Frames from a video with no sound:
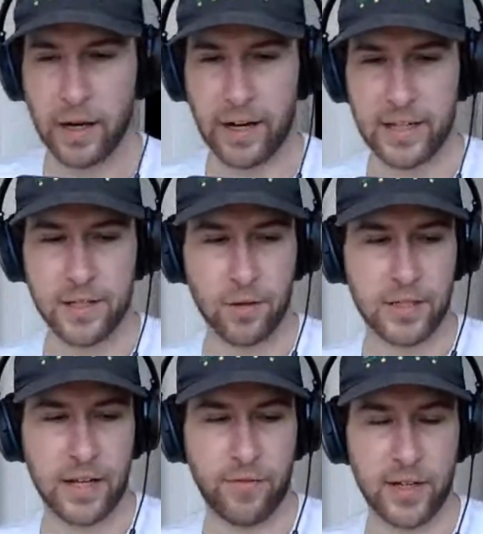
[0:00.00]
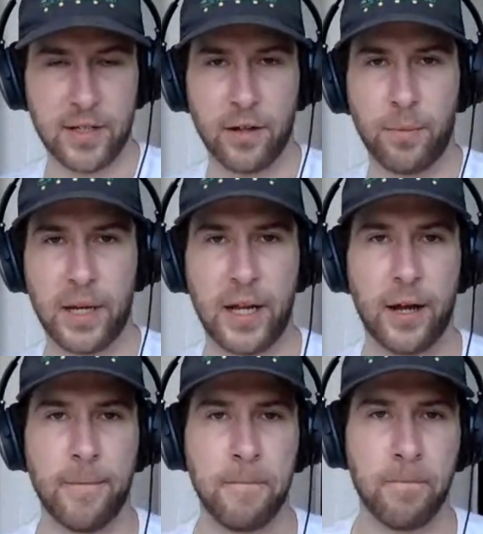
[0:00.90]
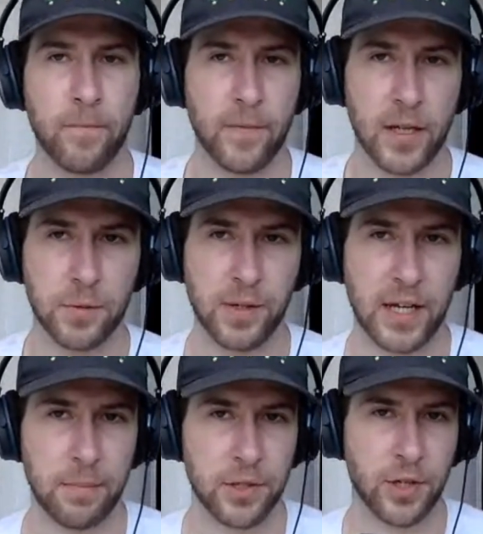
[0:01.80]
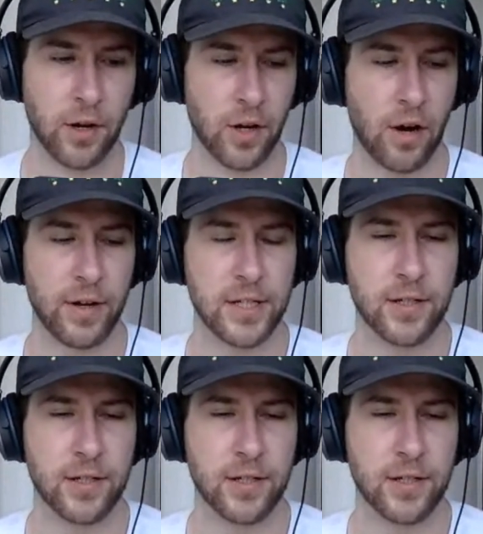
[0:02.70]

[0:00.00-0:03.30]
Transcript: All right, let's talk defense a little bit here as we keep the show going.